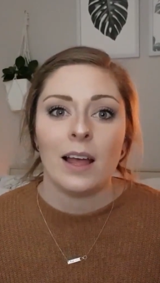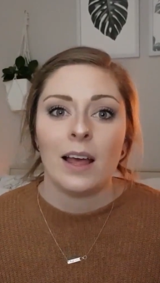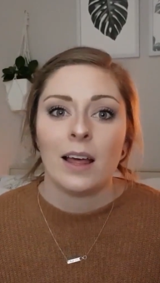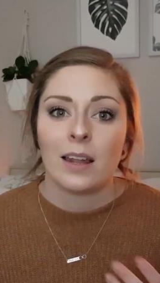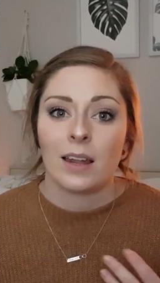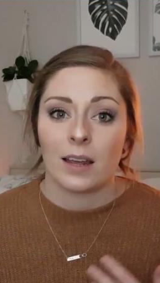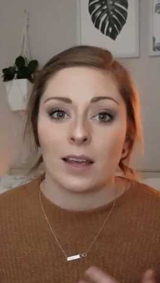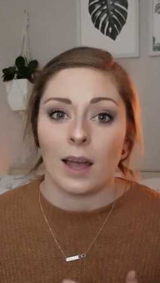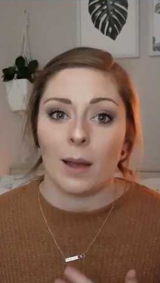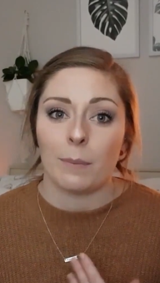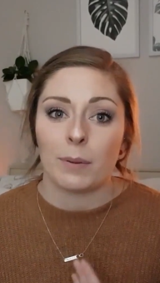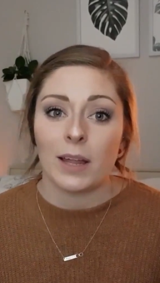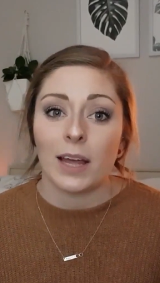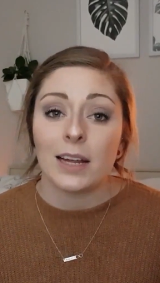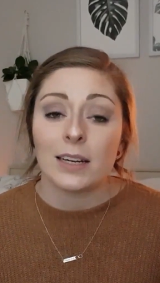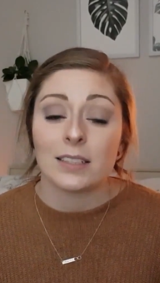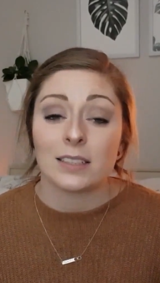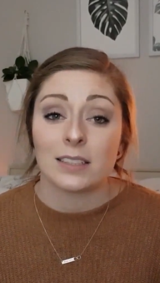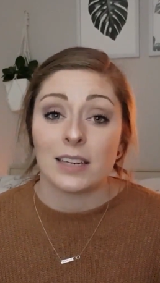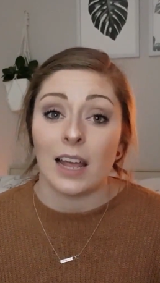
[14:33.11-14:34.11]
Like I plan
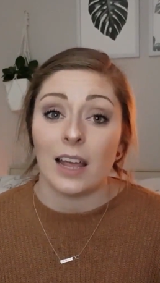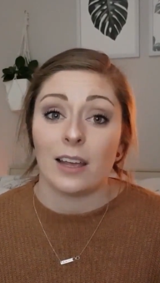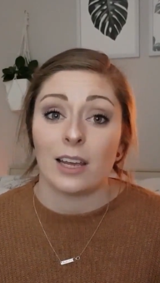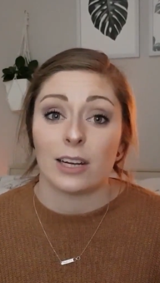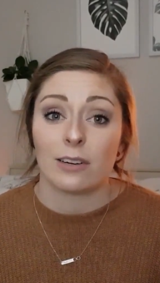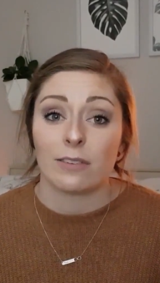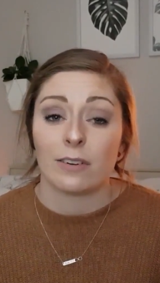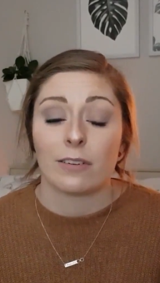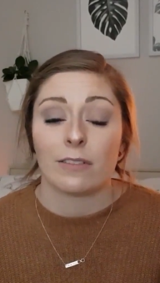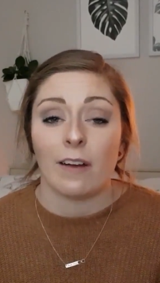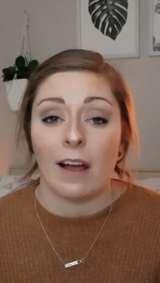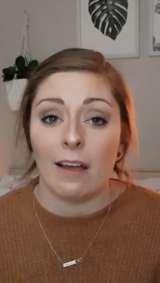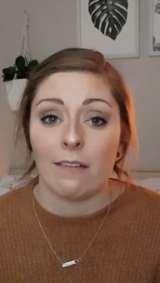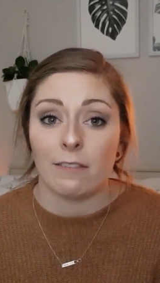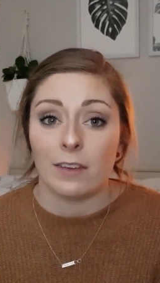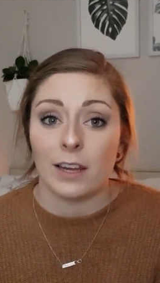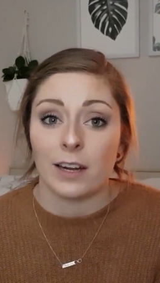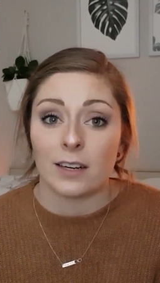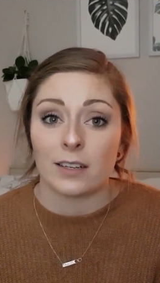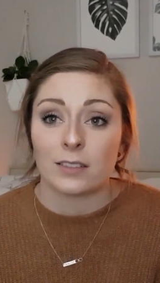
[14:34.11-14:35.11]
to stay here for 5
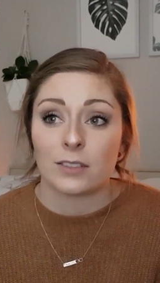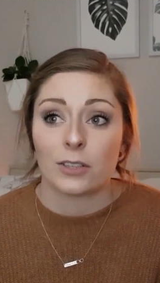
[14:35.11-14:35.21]
years.